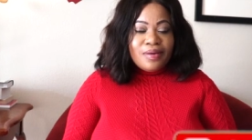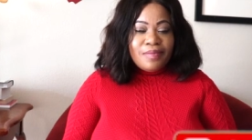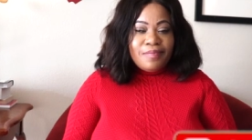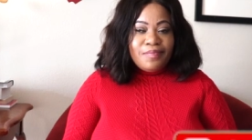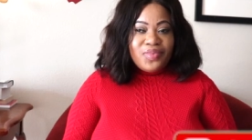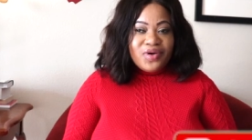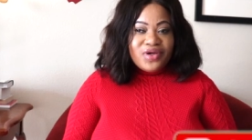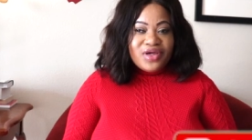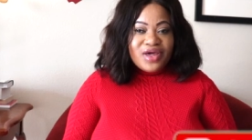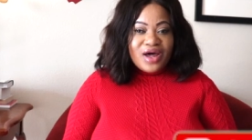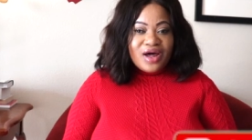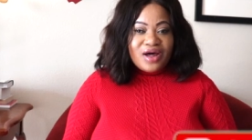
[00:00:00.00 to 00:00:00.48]

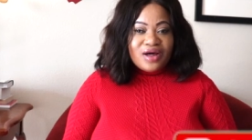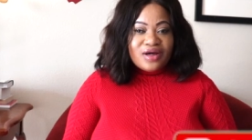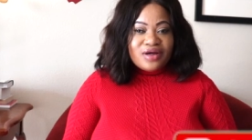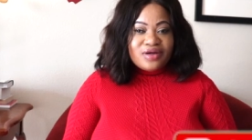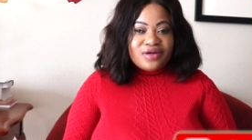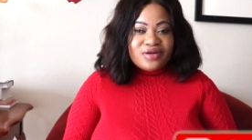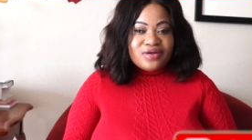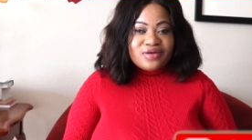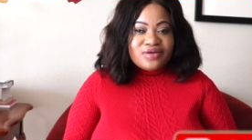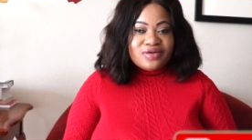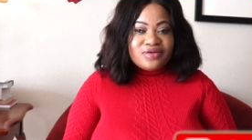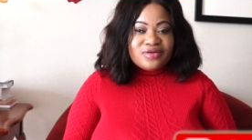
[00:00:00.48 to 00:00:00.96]
But yeah,
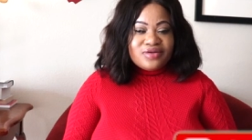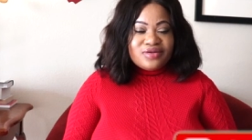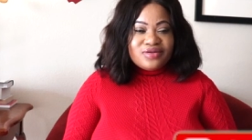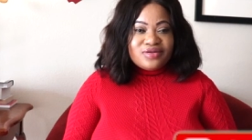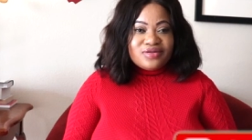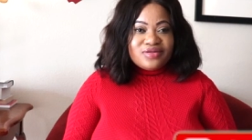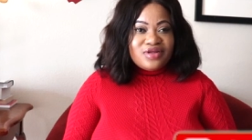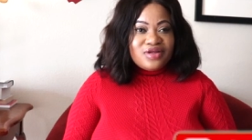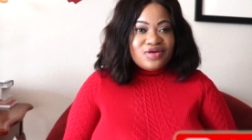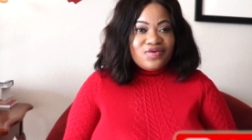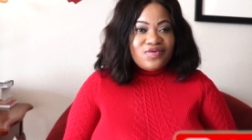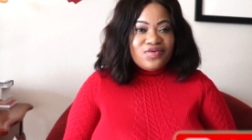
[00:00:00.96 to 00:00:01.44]

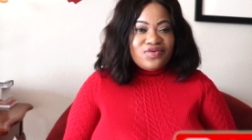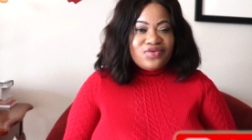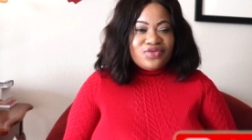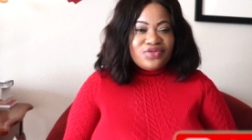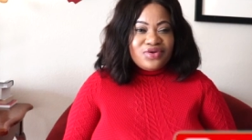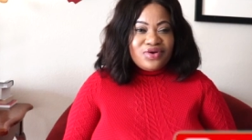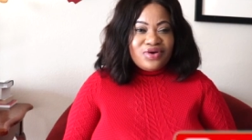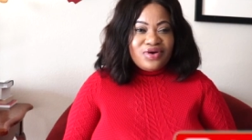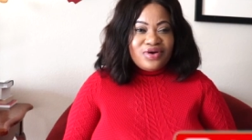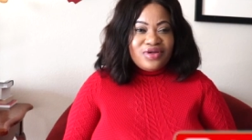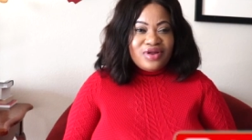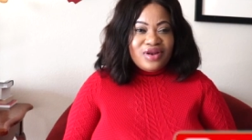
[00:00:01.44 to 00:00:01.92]
those
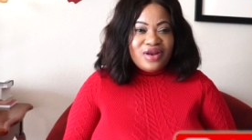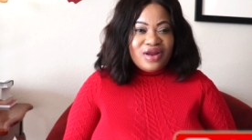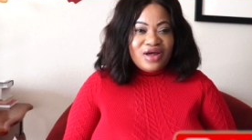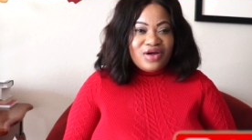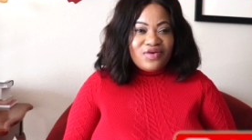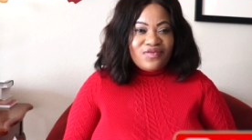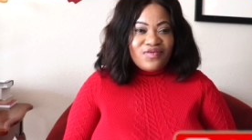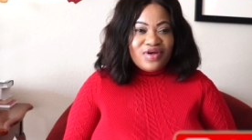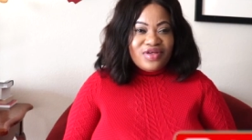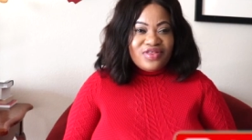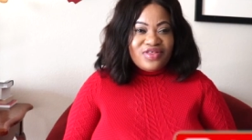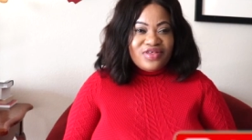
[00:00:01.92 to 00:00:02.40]
are the
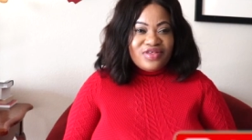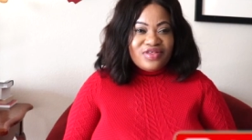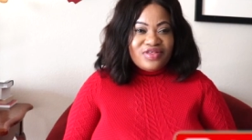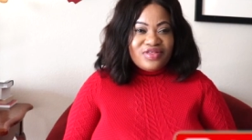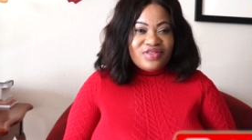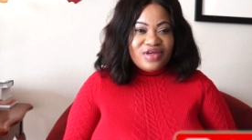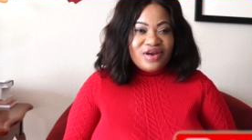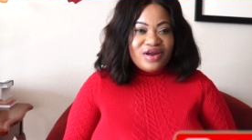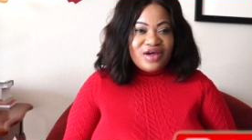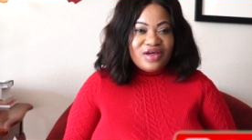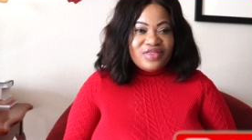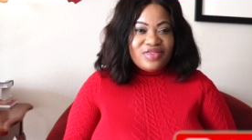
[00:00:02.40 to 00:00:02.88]
languages
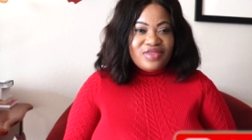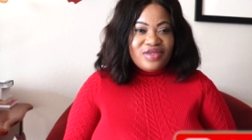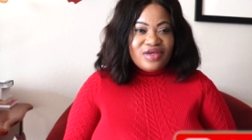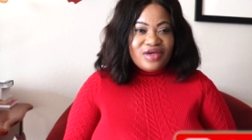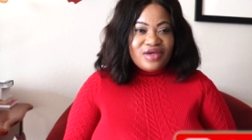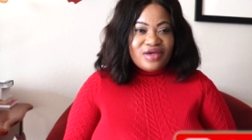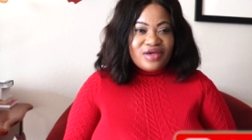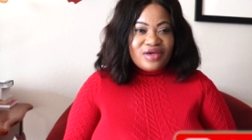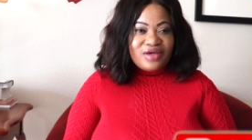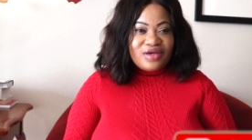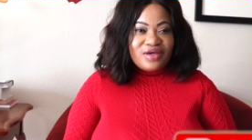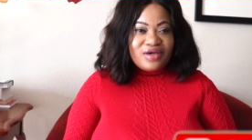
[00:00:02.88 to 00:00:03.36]
that I
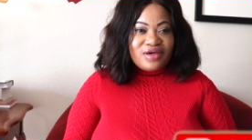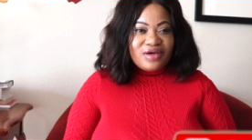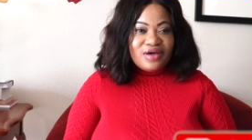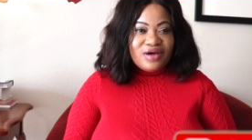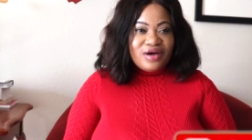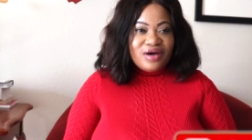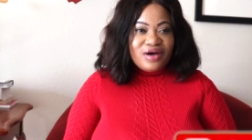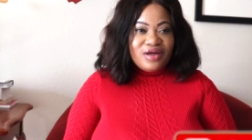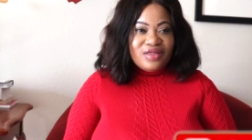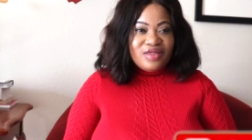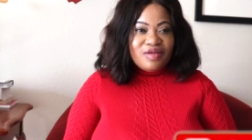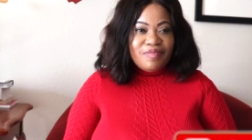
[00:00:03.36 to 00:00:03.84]
think
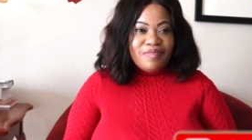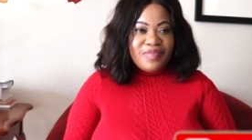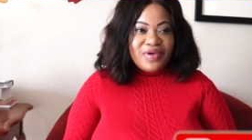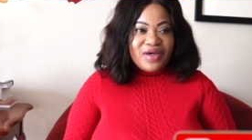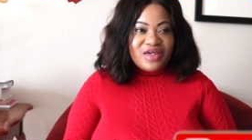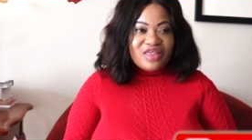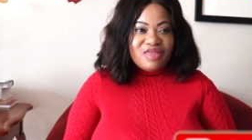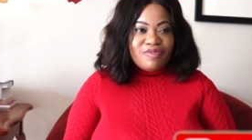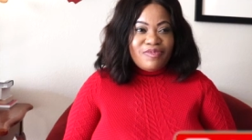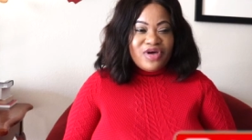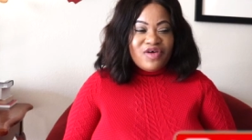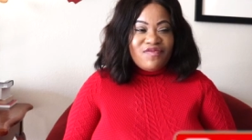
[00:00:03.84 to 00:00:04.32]
are the
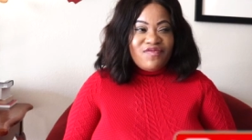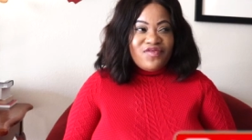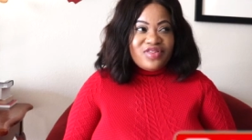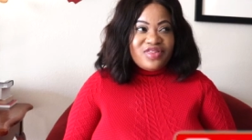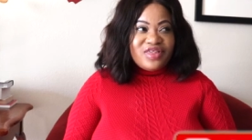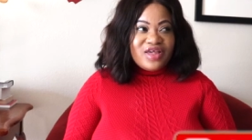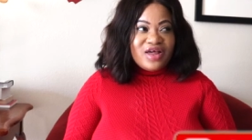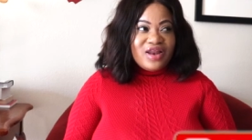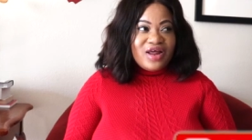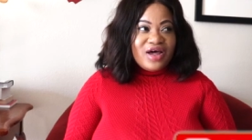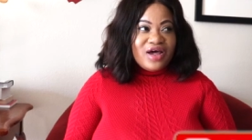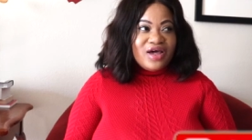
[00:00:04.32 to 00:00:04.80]
best. But if
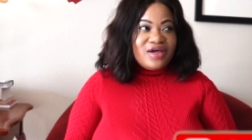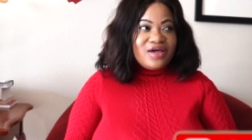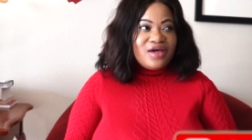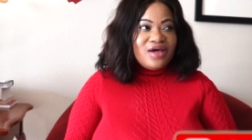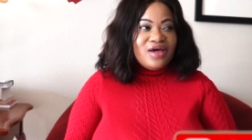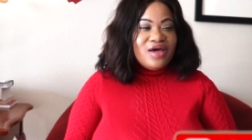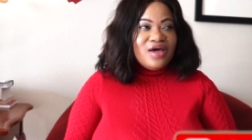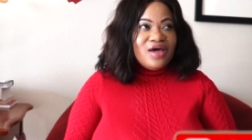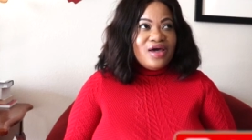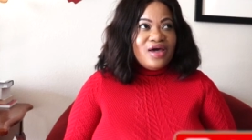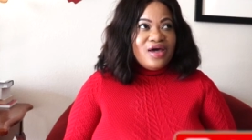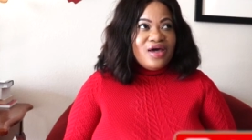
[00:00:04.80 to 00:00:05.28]

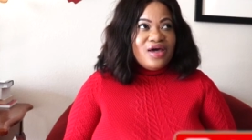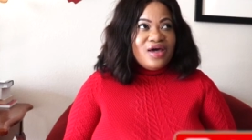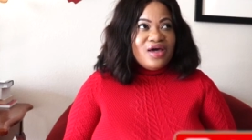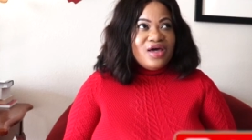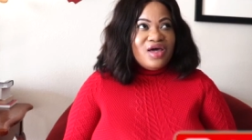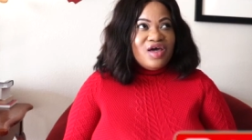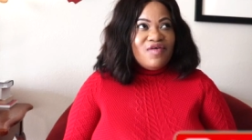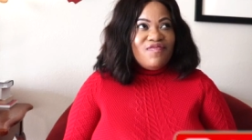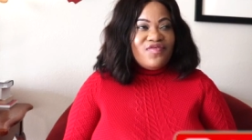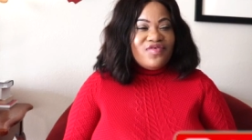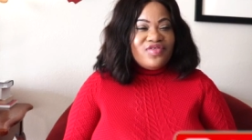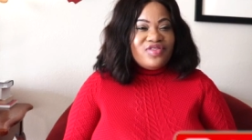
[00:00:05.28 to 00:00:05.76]

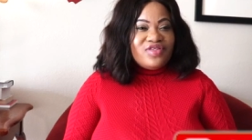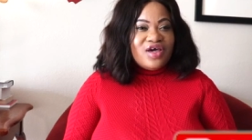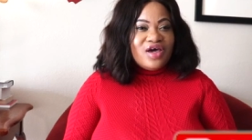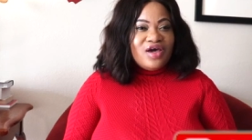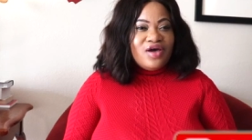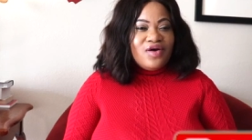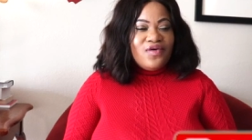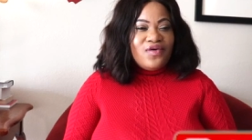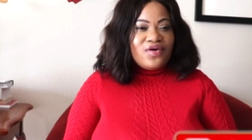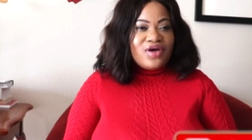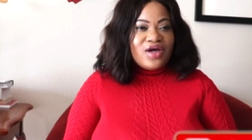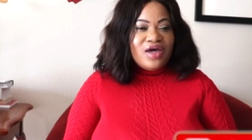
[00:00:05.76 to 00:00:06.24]
you
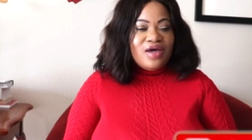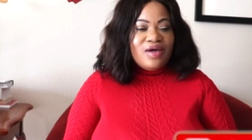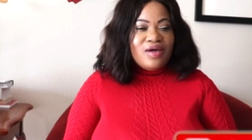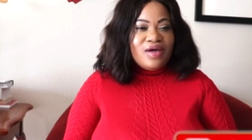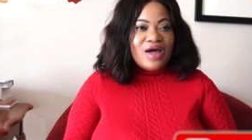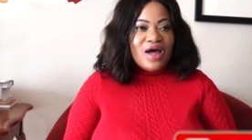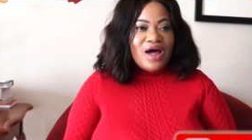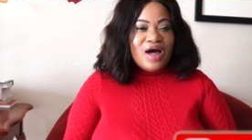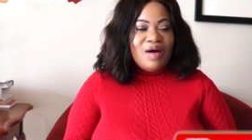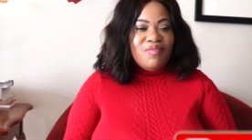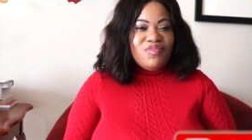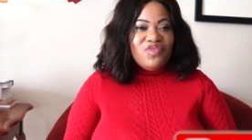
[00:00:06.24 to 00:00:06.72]
say, okay,
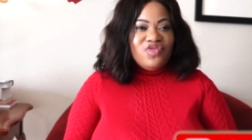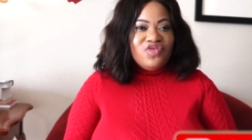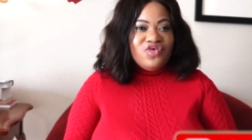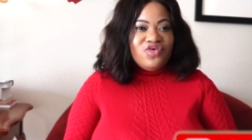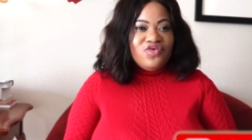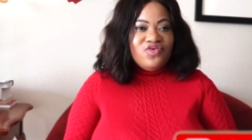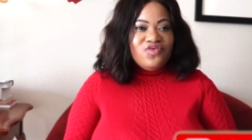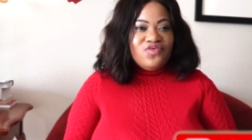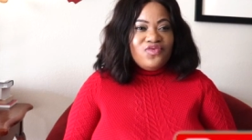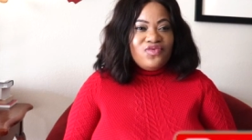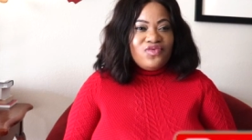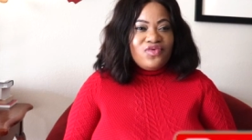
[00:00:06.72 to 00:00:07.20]
I'm
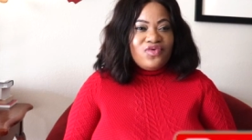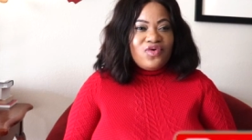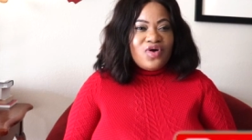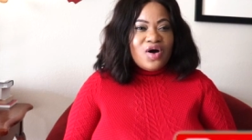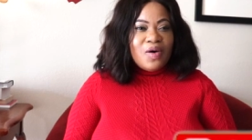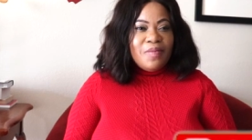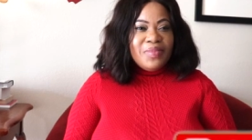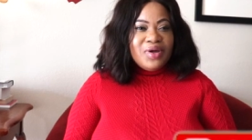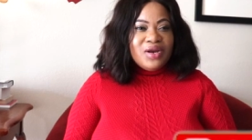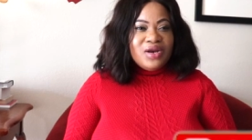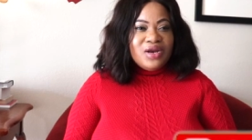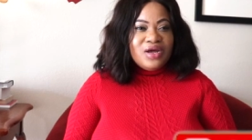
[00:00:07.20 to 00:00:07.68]
new
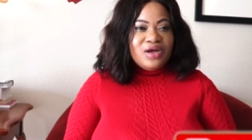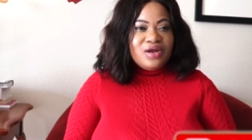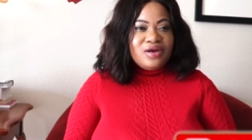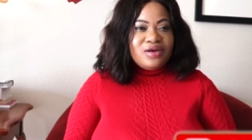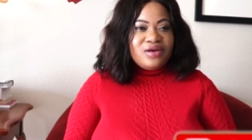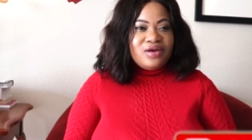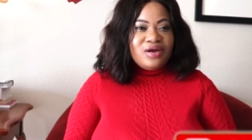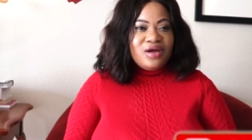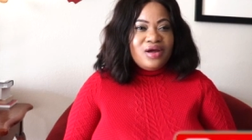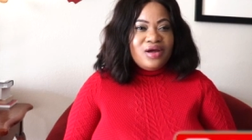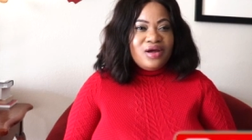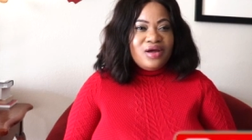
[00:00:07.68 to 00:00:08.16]
coming
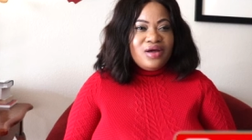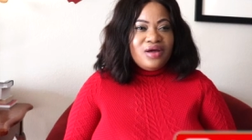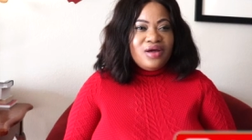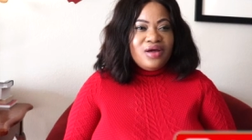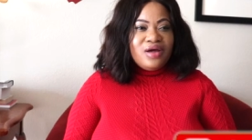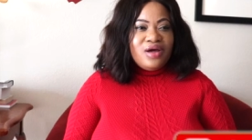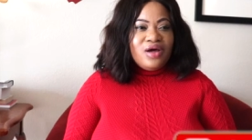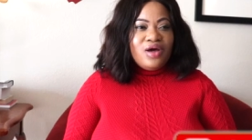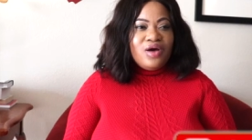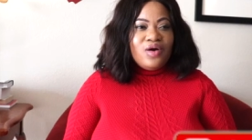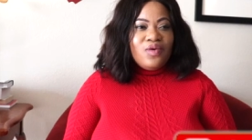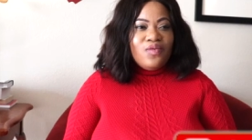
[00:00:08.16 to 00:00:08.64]
in,
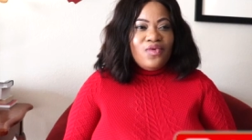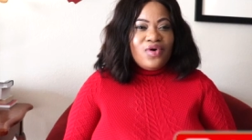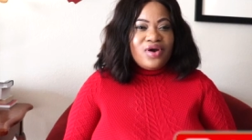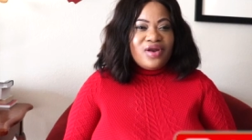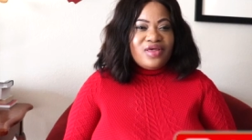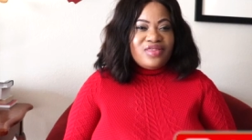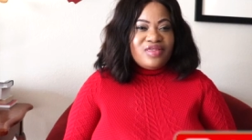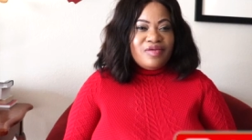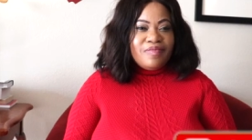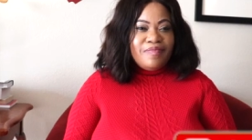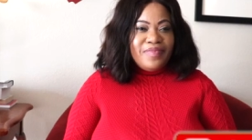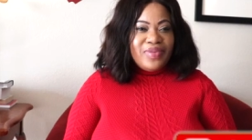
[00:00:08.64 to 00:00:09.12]
what
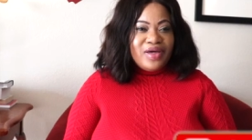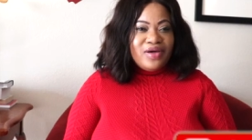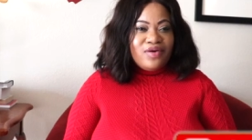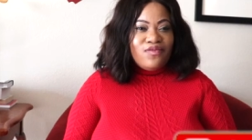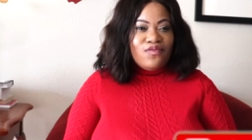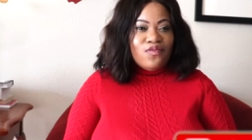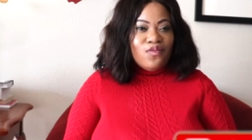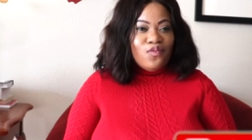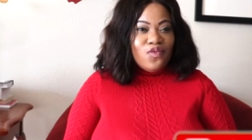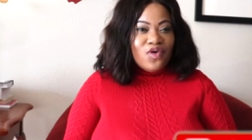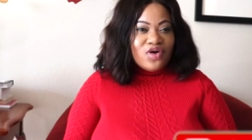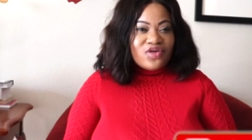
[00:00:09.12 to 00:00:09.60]

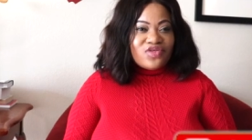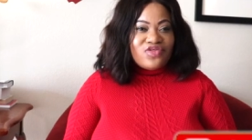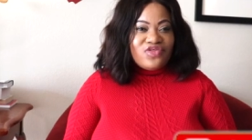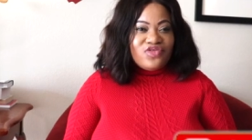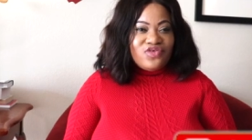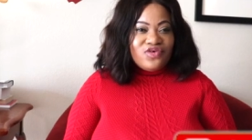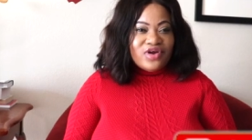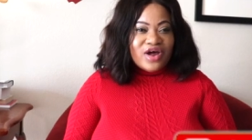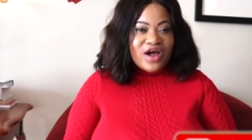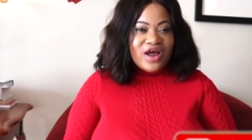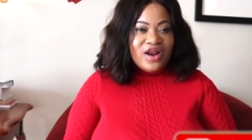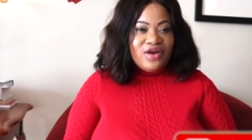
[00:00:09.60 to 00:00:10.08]

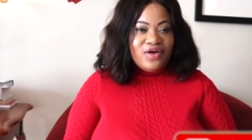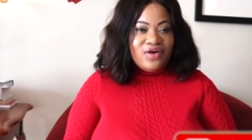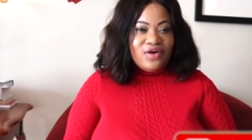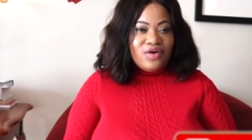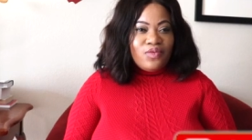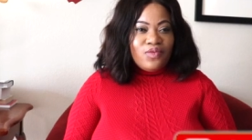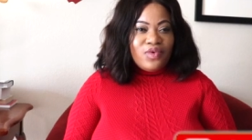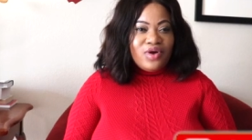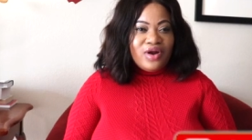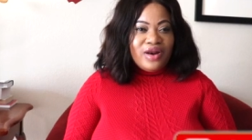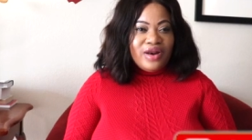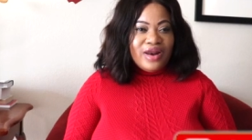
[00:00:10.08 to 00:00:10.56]
should I
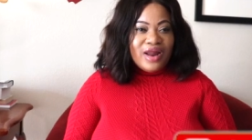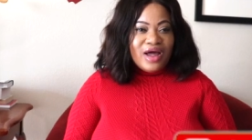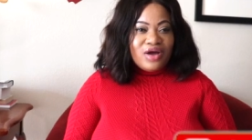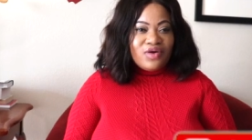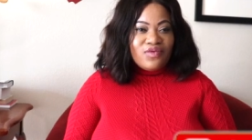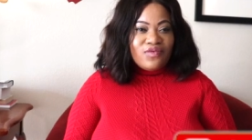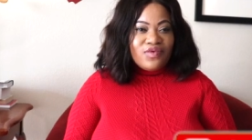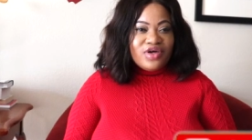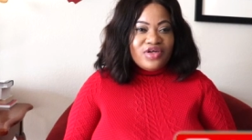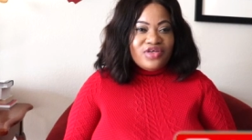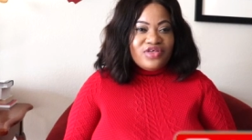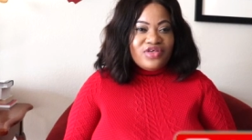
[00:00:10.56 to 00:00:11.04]
learn? What
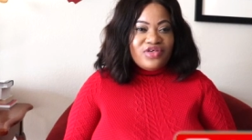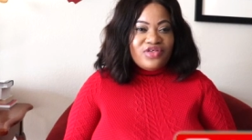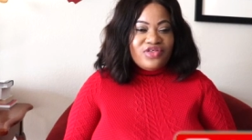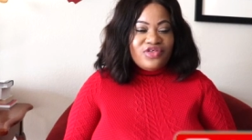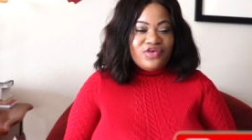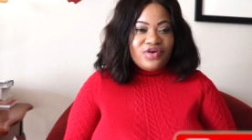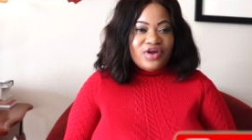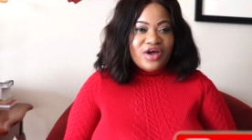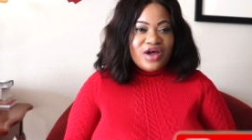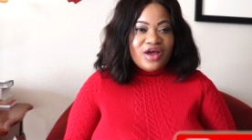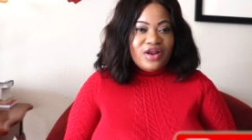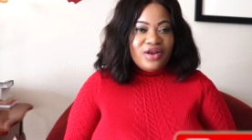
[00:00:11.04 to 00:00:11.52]
language
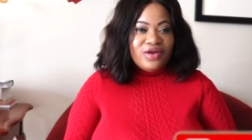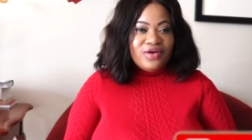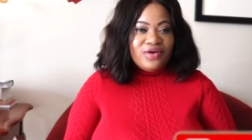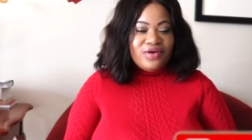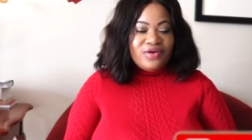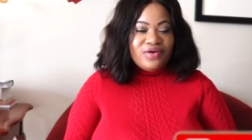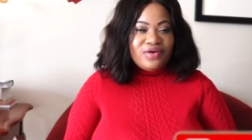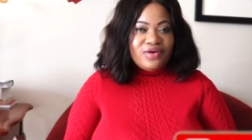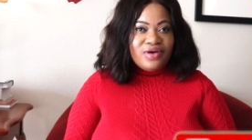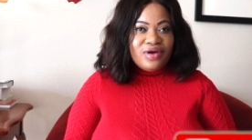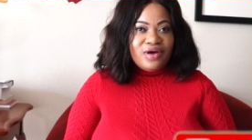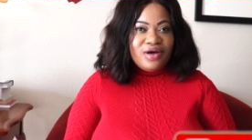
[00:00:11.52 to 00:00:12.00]
should I
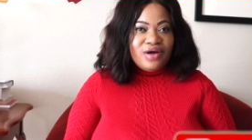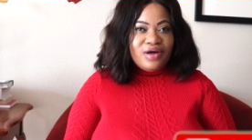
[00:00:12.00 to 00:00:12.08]
learn?